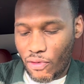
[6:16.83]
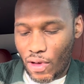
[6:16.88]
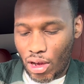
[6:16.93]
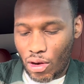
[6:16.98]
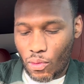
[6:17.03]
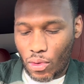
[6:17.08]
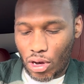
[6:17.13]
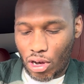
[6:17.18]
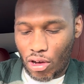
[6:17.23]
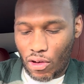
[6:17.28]
I
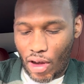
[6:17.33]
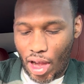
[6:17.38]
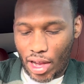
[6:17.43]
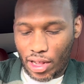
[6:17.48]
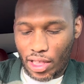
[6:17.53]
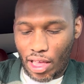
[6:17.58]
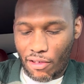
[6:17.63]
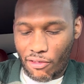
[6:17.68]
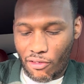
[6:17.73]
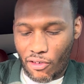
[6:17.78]
don't want to crack
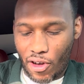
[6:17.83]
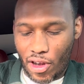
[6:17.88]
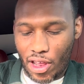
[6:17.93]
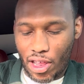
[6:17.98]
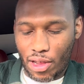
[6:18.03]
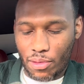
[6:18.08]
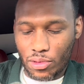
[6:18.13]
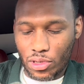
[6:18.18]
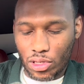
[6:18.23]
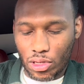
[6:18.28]
that
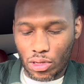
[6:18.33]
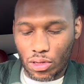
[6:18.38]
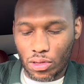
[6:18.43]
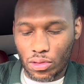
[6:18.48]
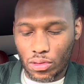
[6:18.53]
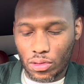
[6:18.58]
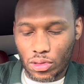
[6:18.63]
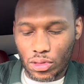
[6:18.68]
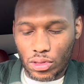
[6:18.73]
frame, so